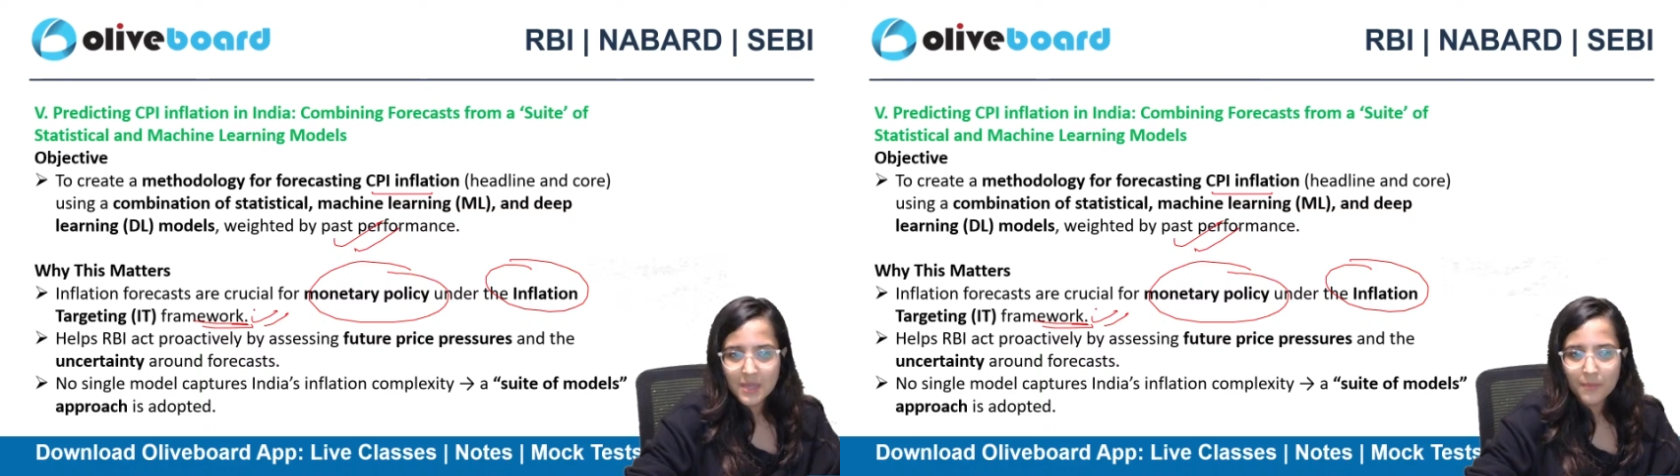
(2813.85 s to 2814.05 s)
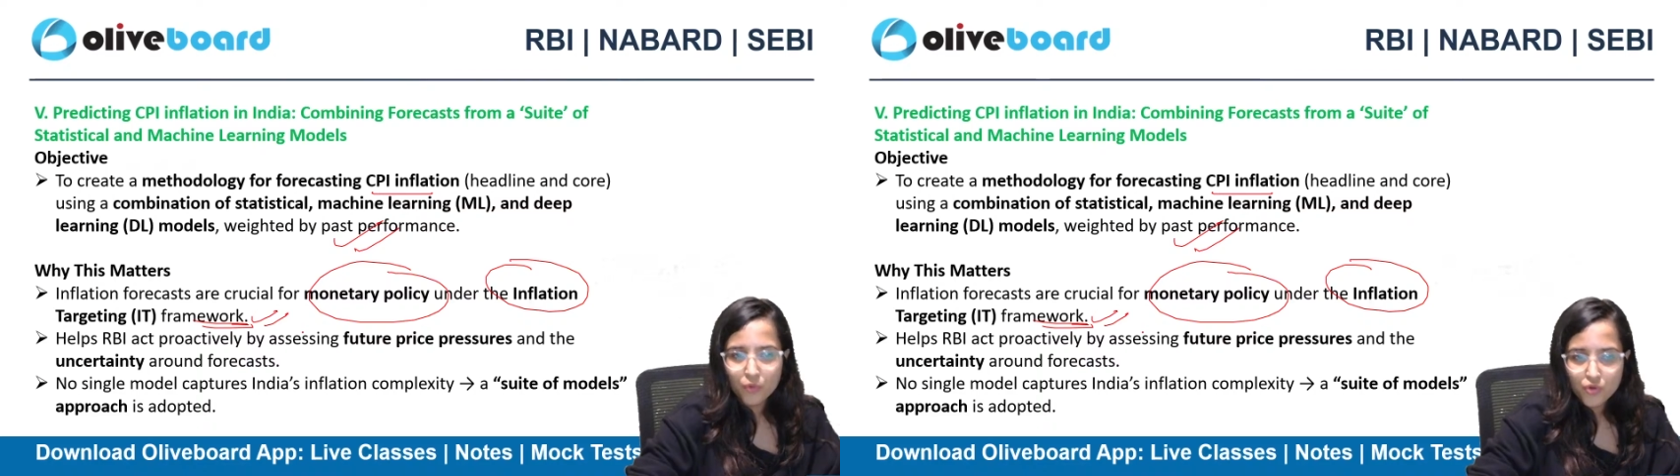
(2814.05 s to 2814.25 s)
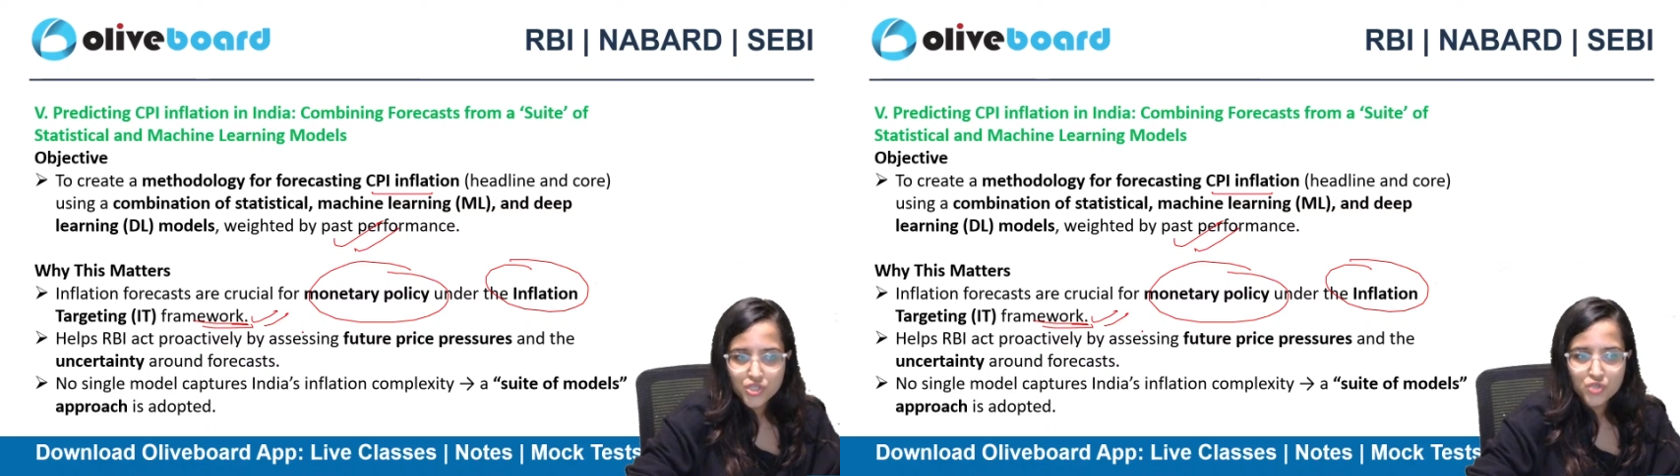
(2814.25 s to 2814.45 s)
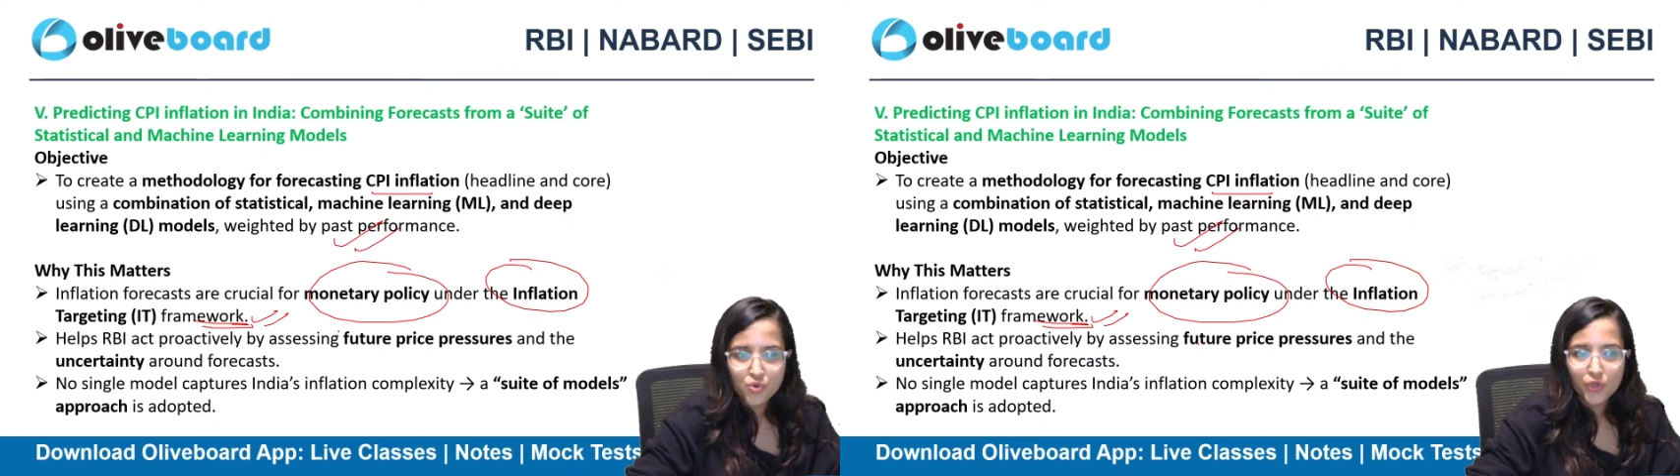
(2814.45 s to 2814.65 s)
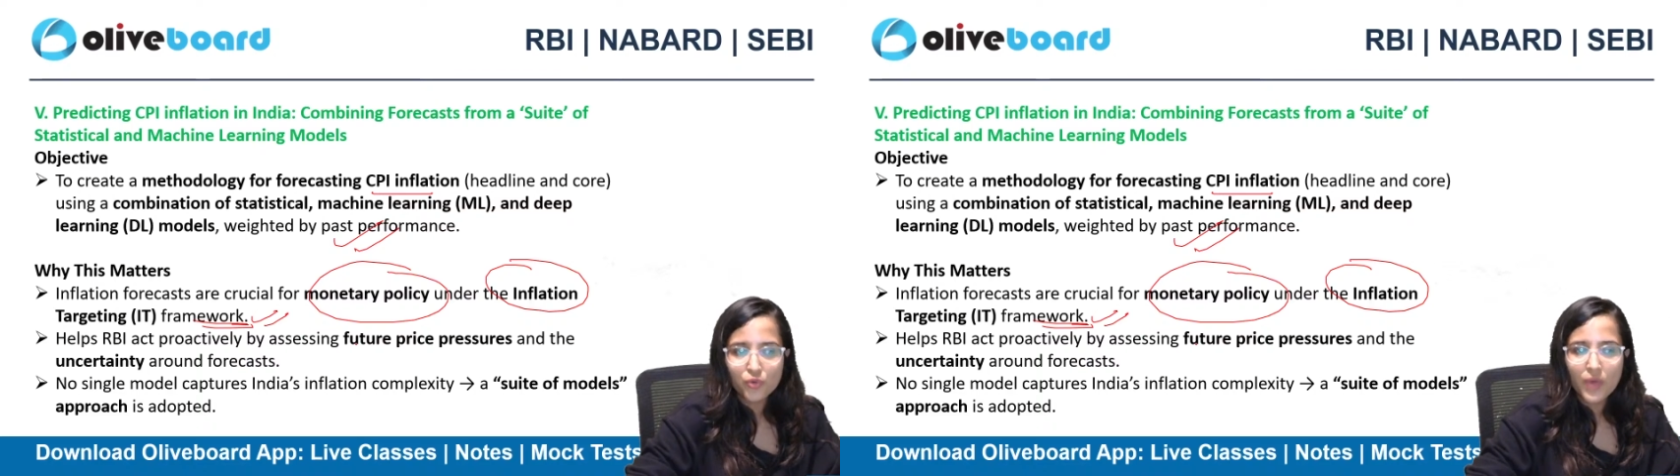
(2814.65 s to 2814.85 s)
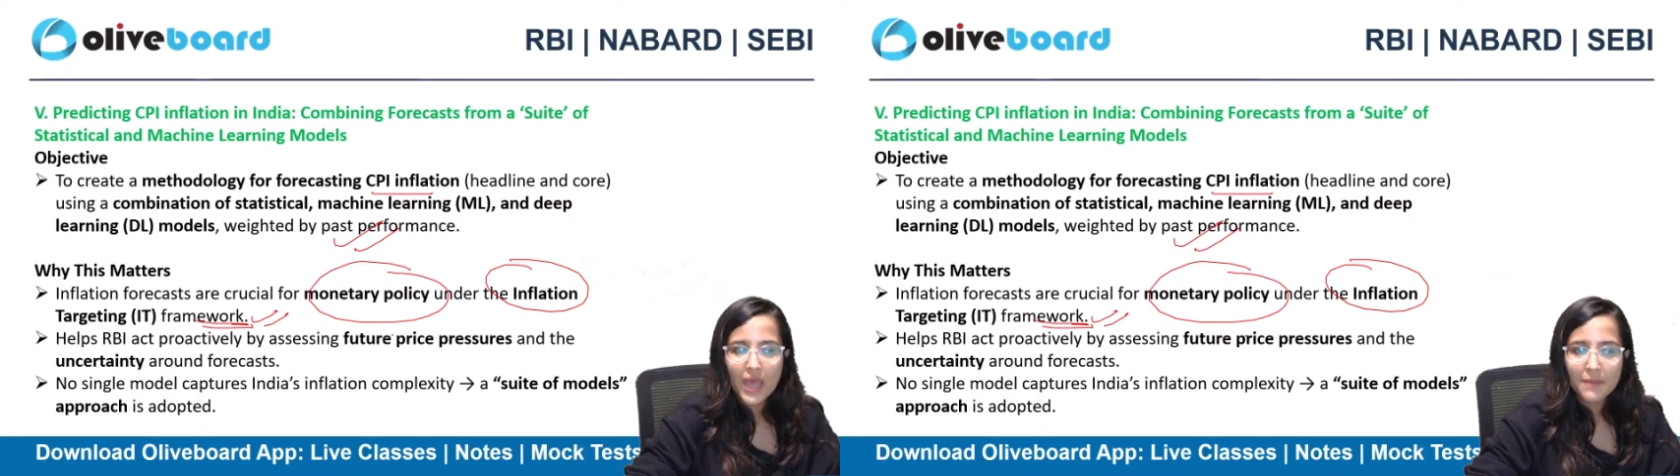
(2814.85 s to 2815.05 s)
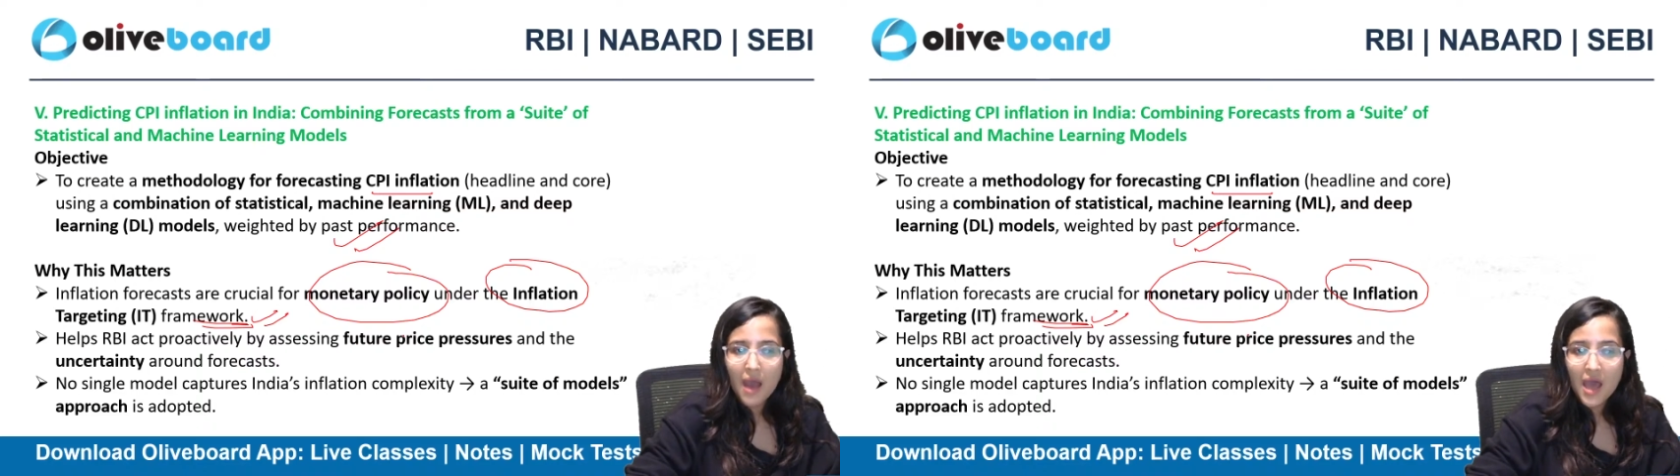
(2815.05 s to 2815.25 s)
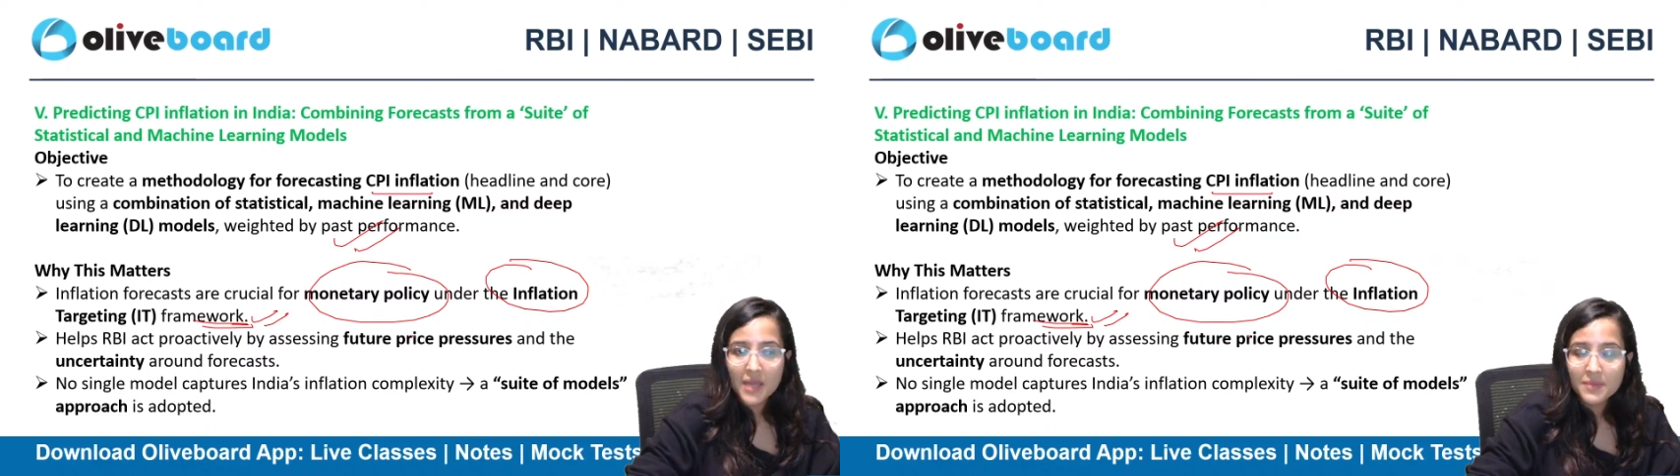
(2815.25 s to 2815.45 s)
approach is going to help
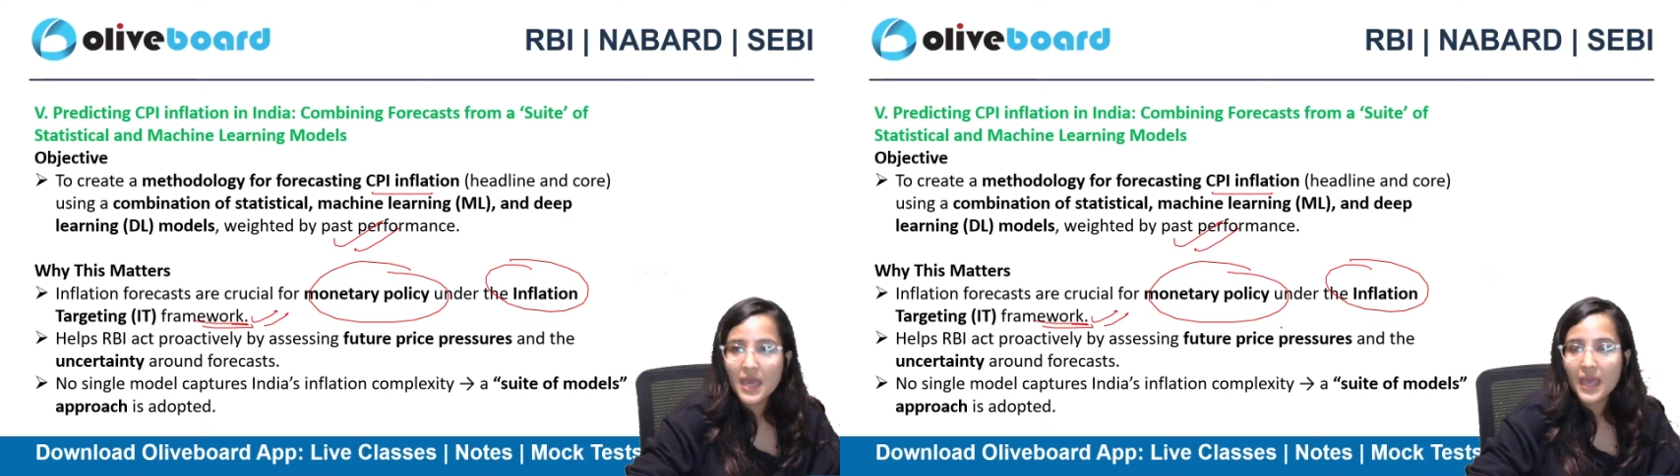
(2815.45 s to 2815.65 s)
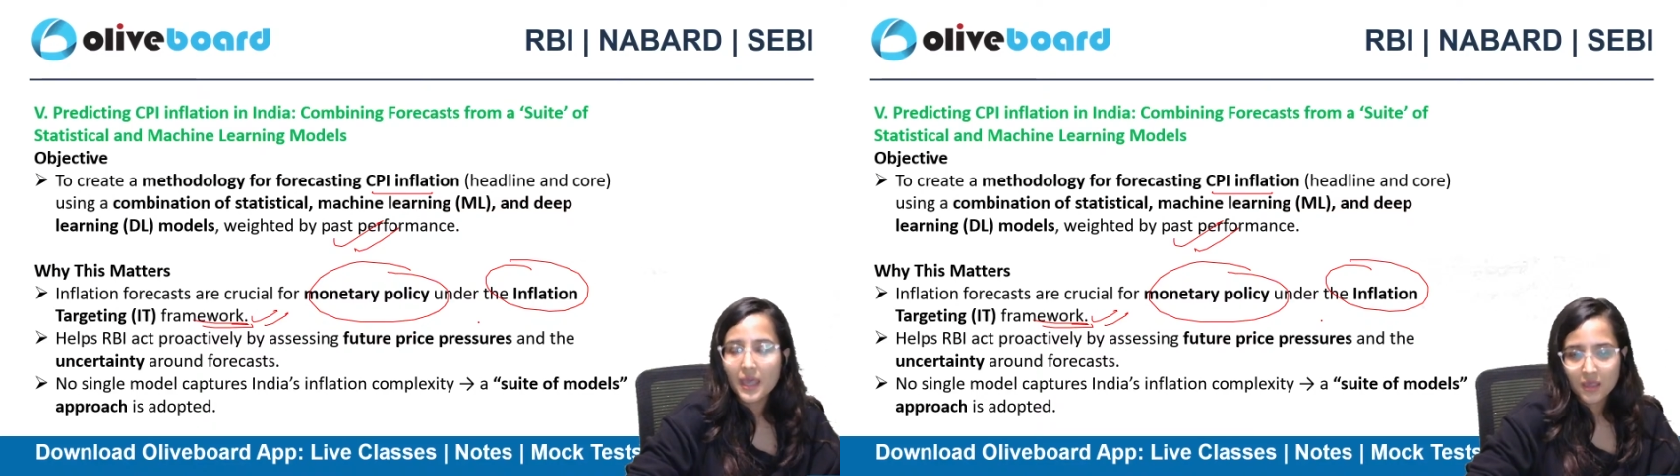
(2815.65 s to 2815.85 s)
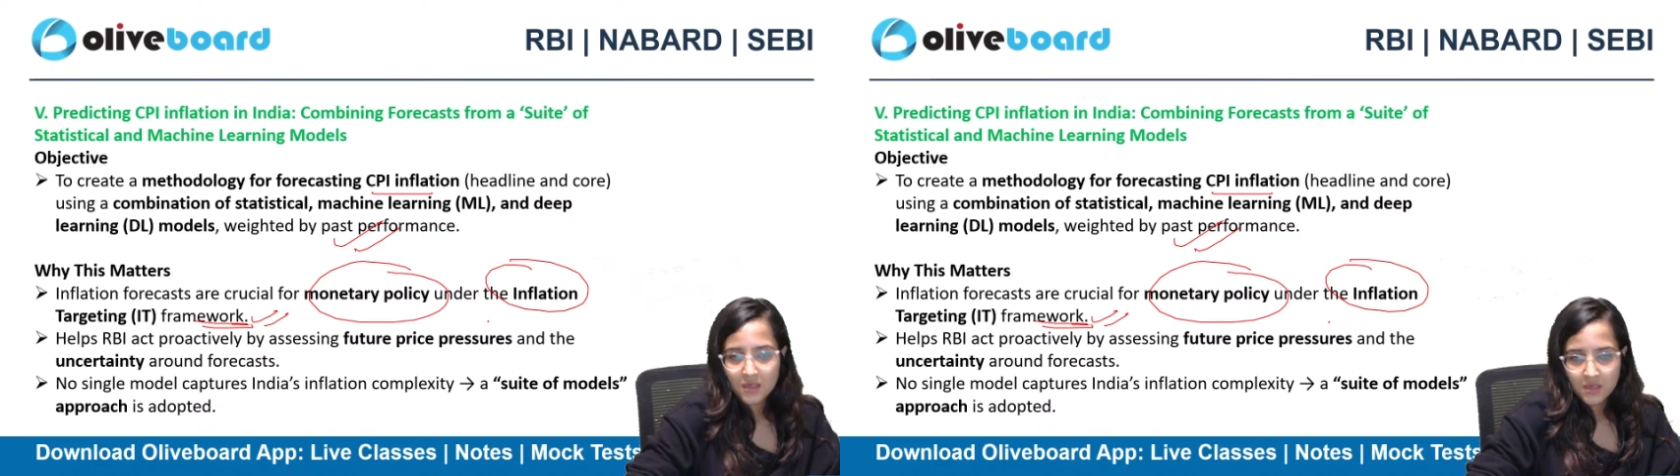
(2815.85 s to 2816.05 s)
RBI